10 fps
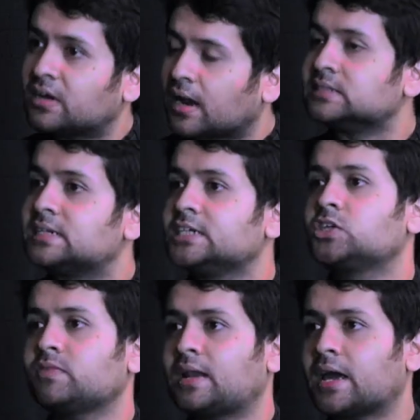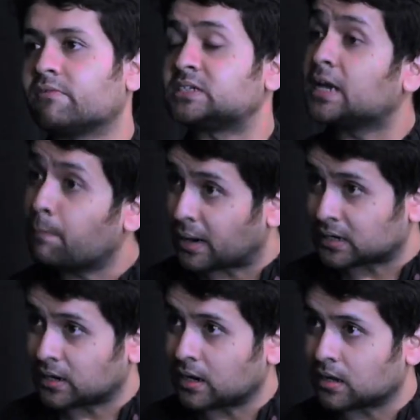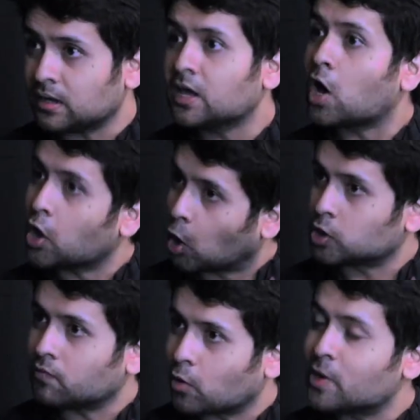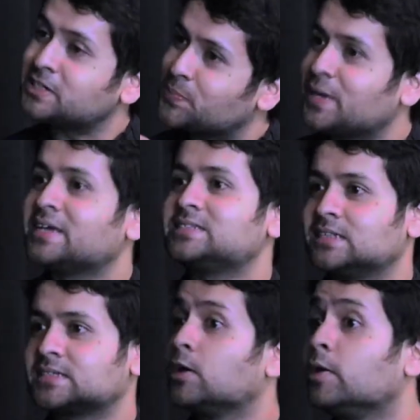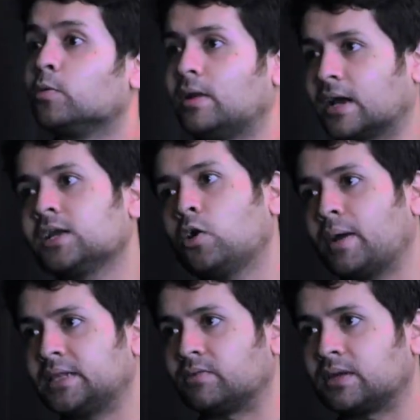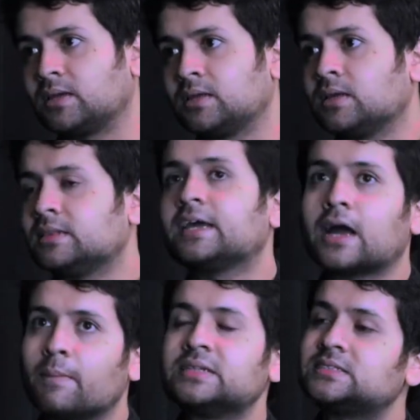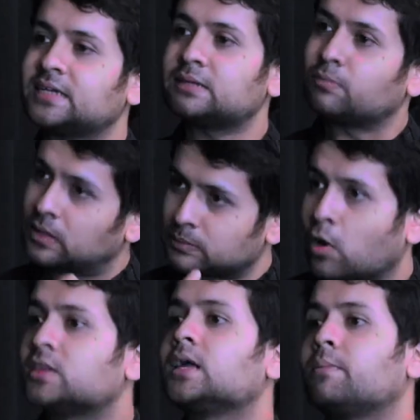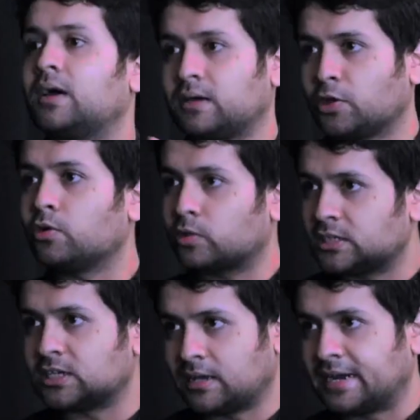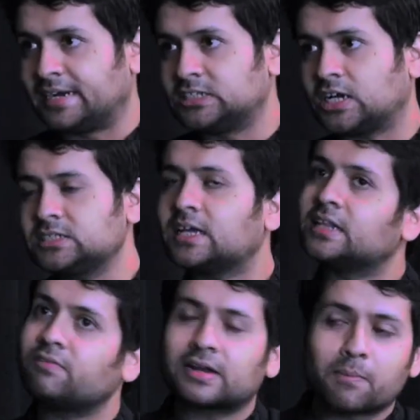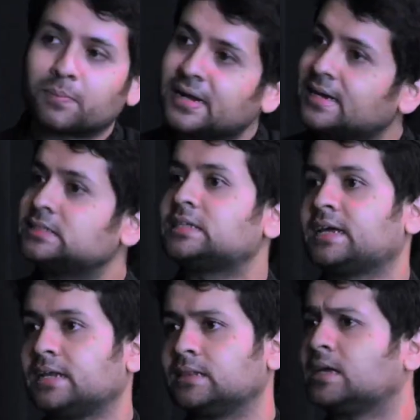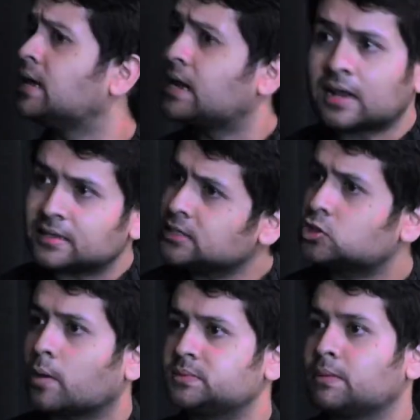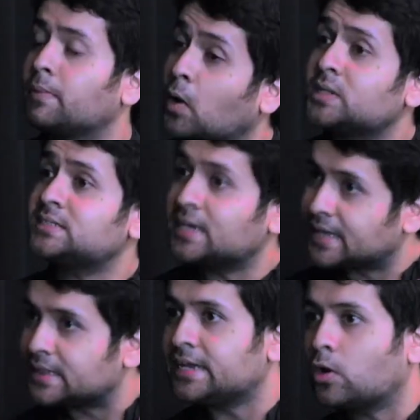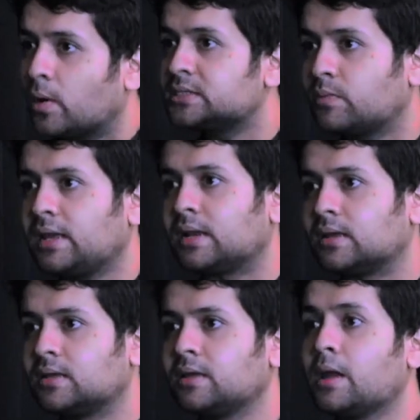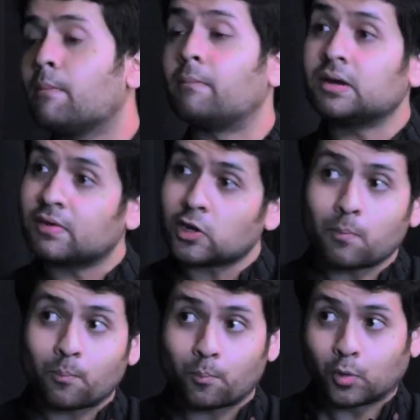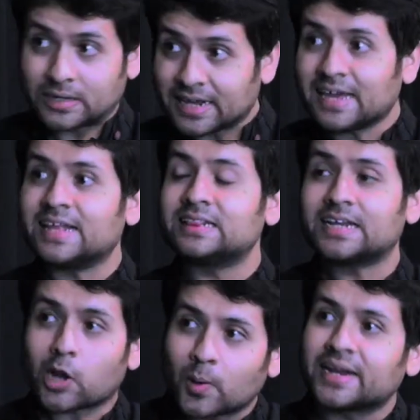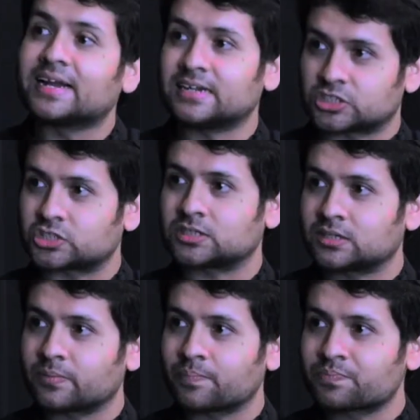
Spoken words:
a translation of the language. In Patna, a lot of lawyers speak in Sanskrit. You know, Lucknow, by the way. They come and say Mohatarma, you know, to the lady judge and they will completely say in Hindi. Nothing stops them because it's a Hindi law as well. But when you're putting Hindi now in English,